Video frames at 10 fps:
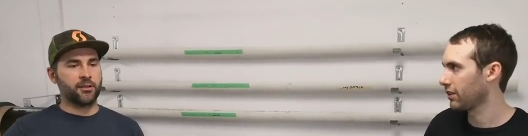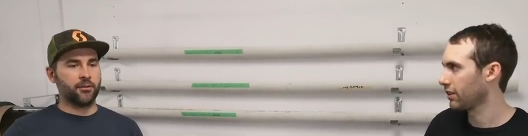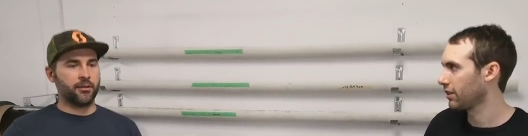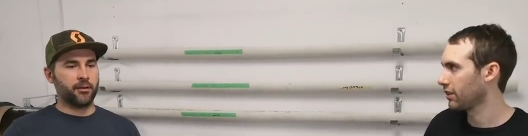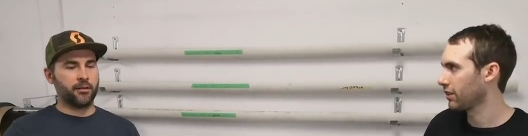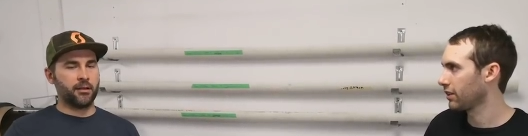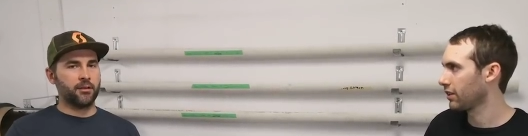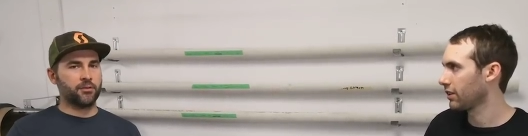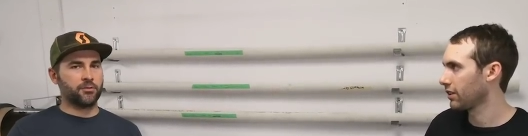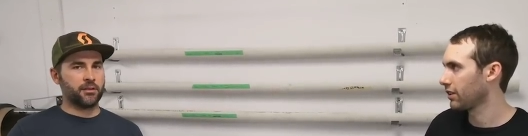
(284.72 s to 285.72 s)
Speaker 1: out there in the
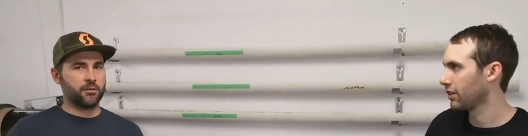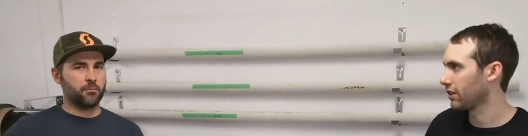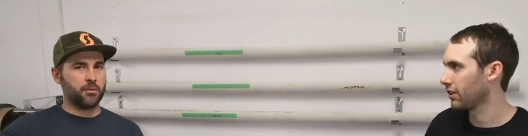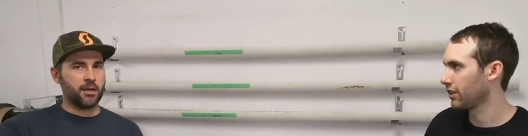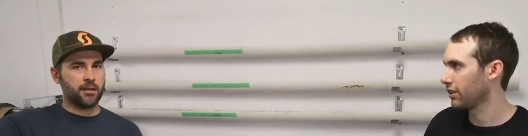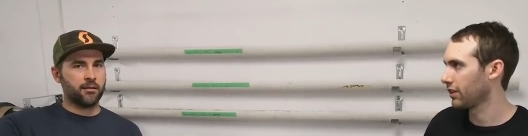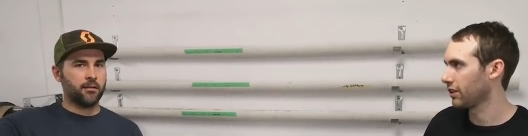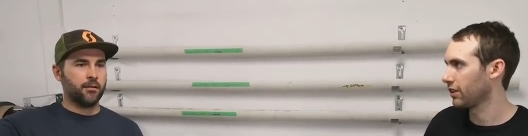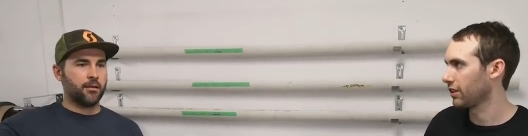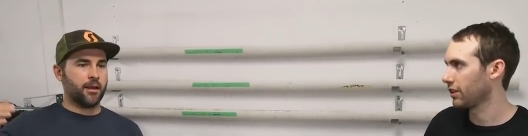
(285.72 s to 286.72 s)
industry to meet,
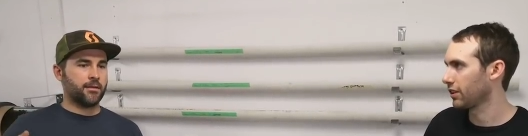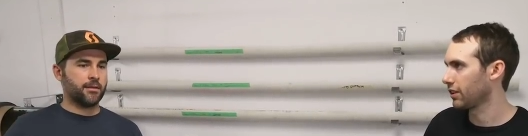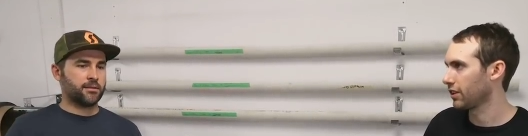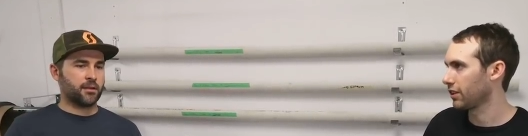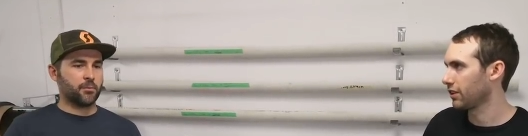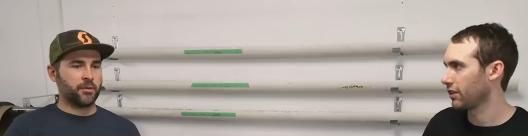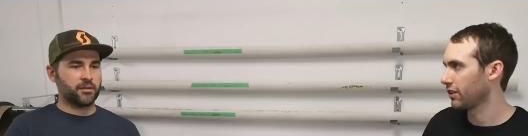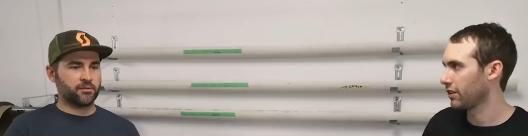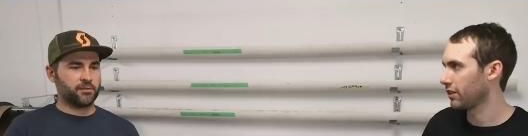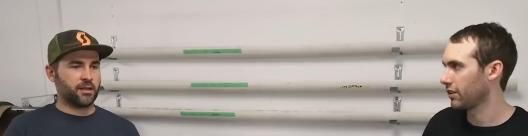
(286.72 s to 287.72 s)
and these
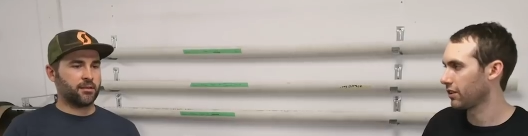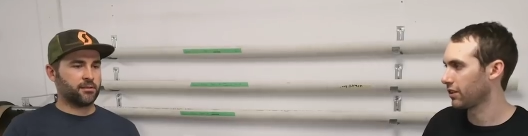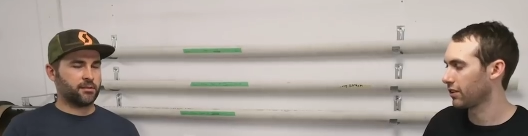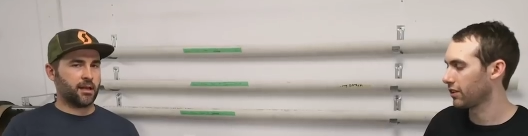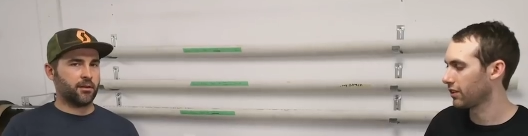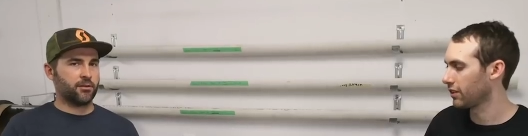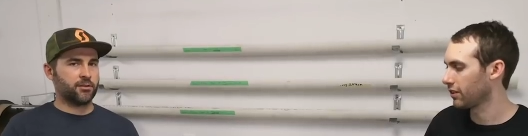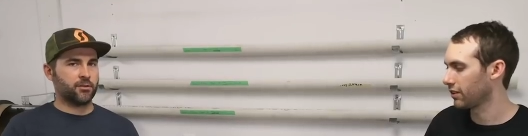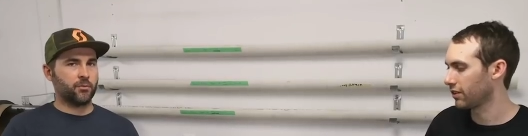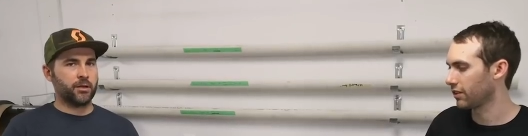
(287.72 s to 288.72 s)
companies have set the
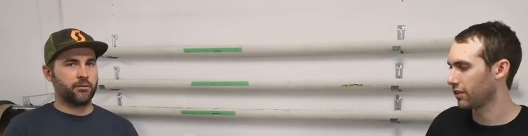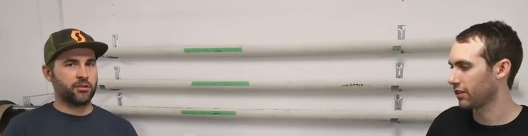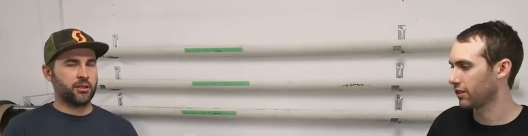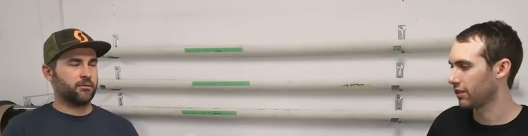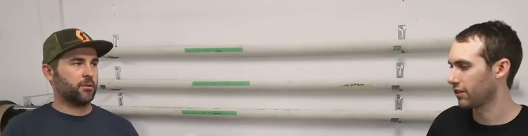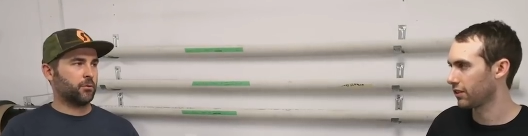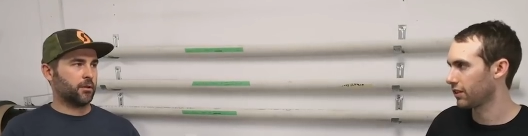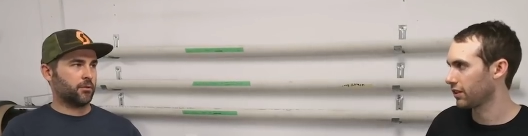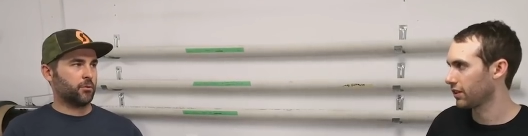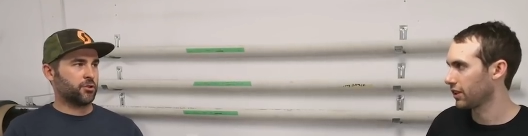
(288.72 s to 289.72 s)
standards, and we achieved it
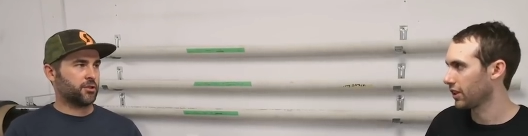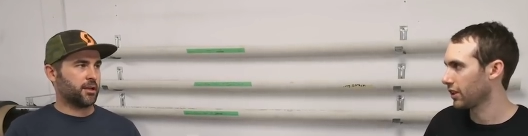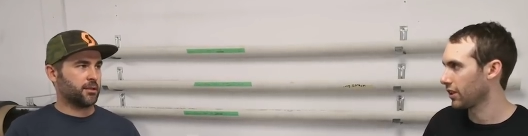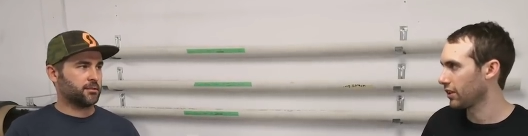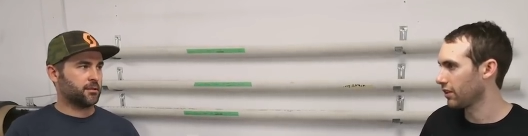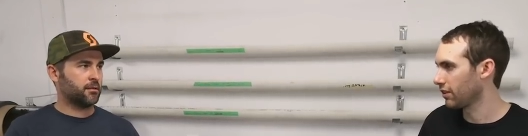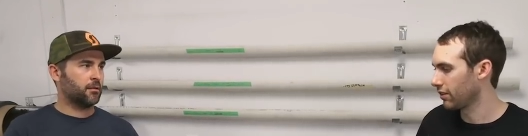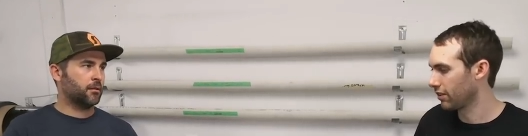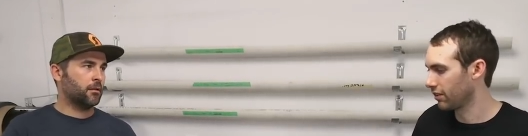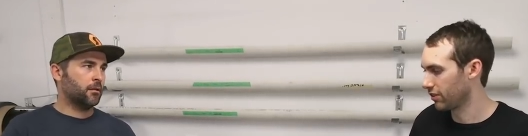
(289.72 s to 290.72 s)
with which Test.
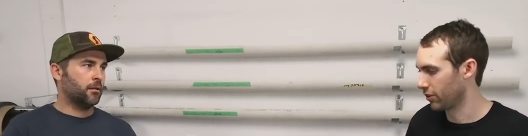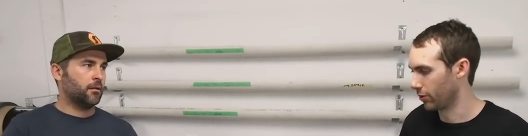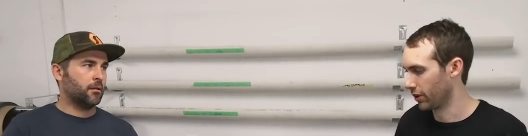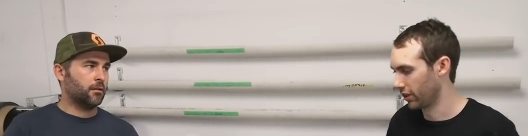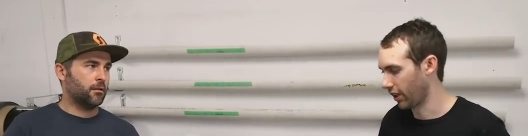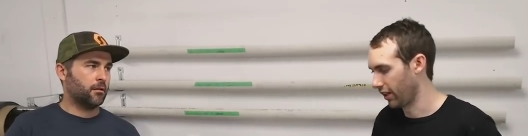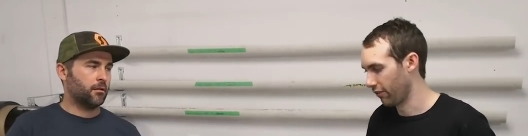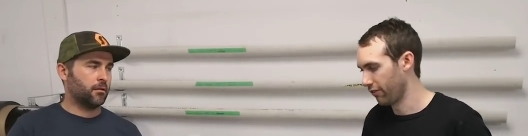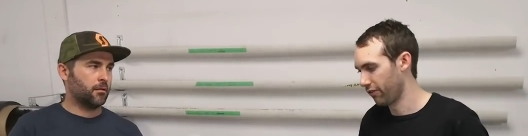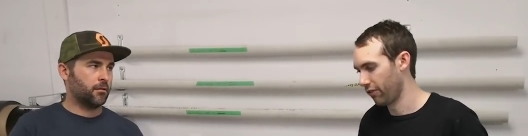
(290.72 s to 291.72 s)
Speaker 2: So we are kind of
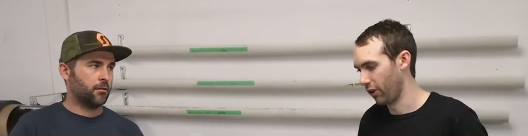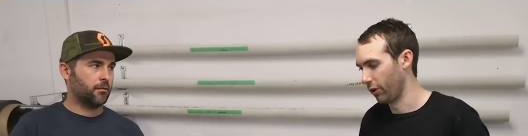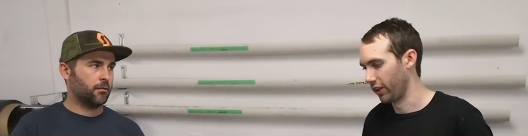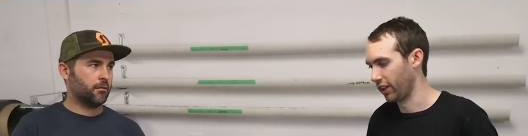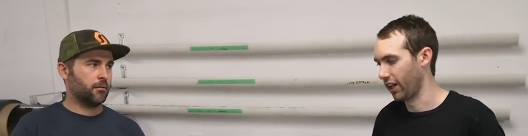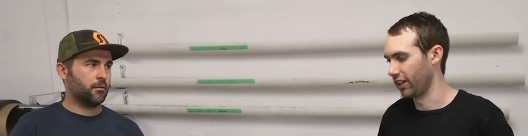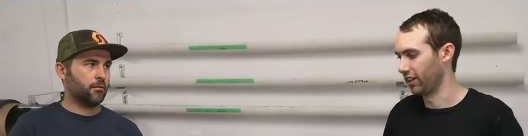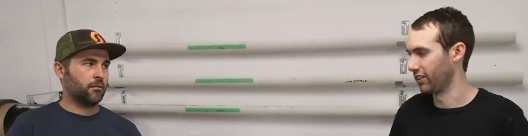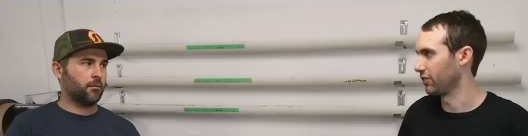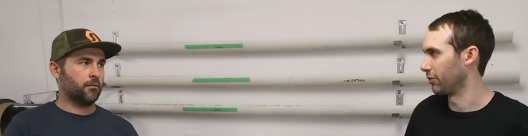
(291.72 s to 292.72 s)
following
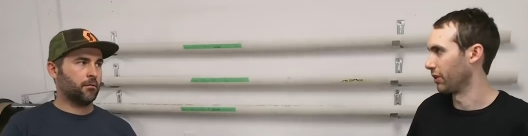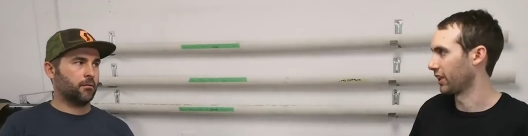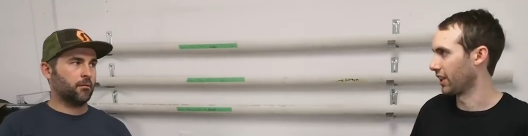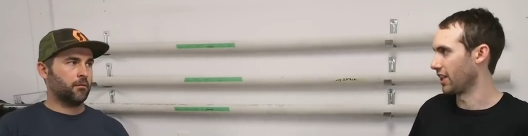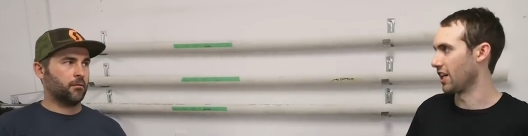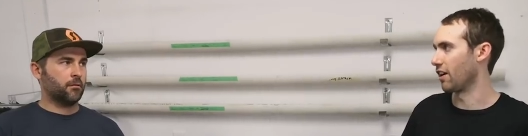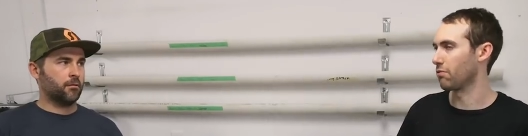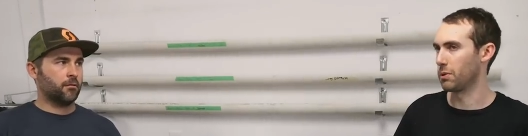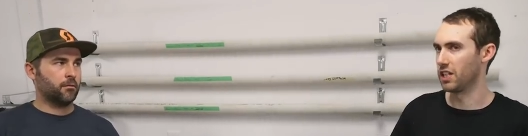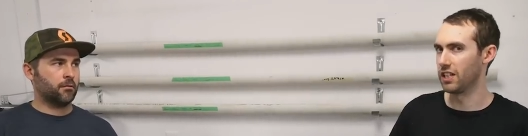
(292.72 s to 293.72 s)
guidelines from like the
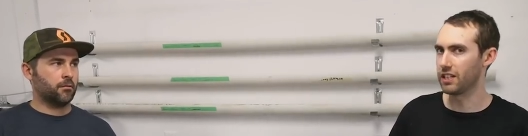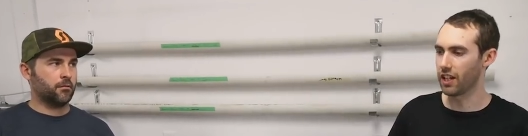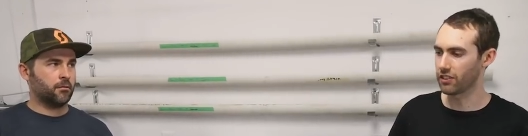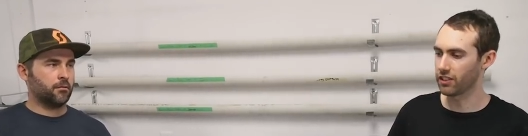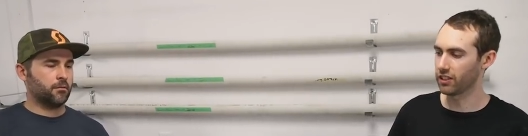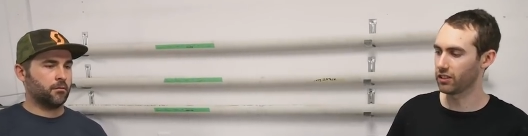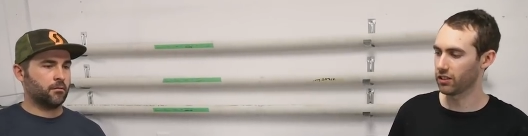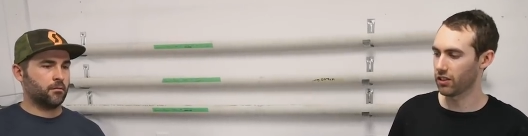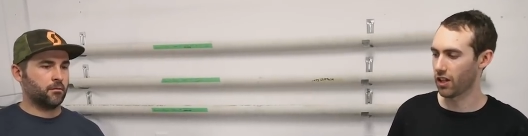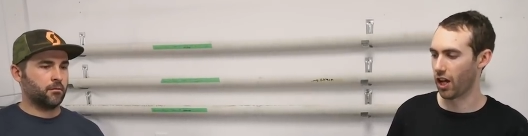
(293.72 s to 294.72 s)
EFBE testing.
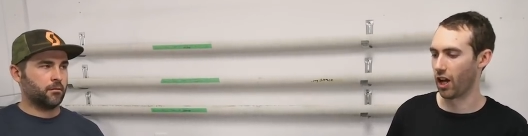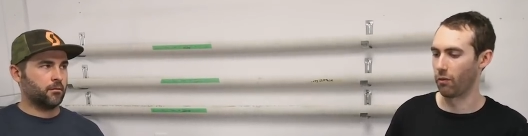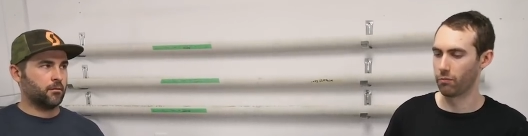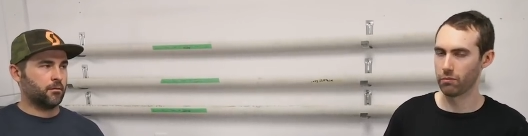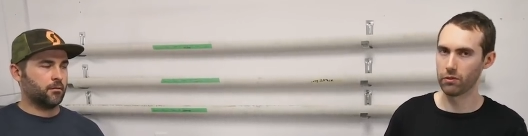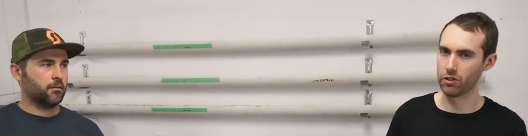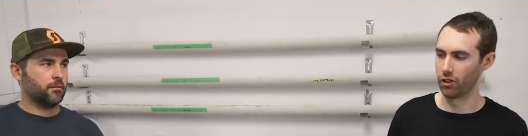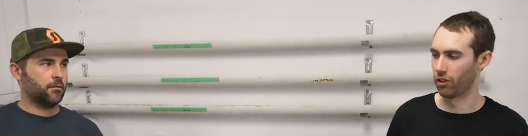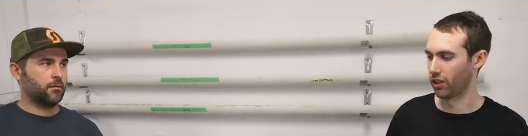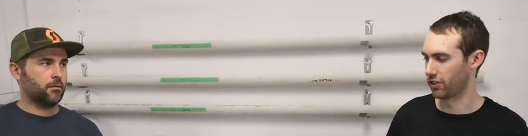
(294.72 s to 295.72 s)
Um, so
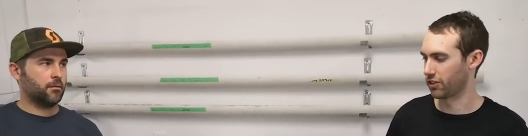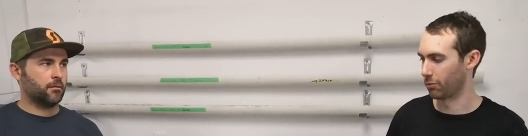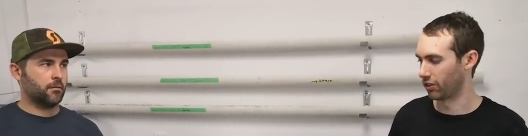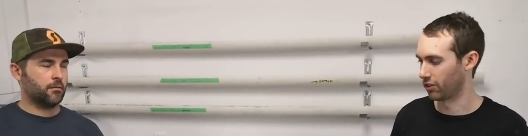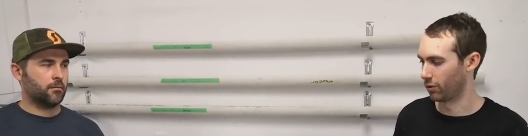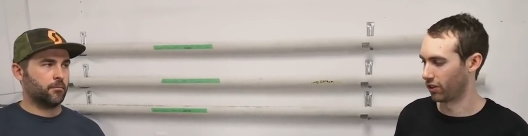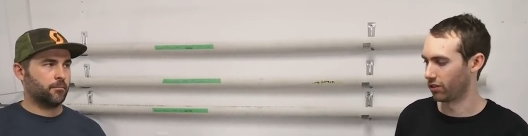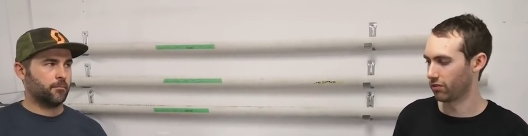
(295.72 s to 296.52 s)
that's similar to what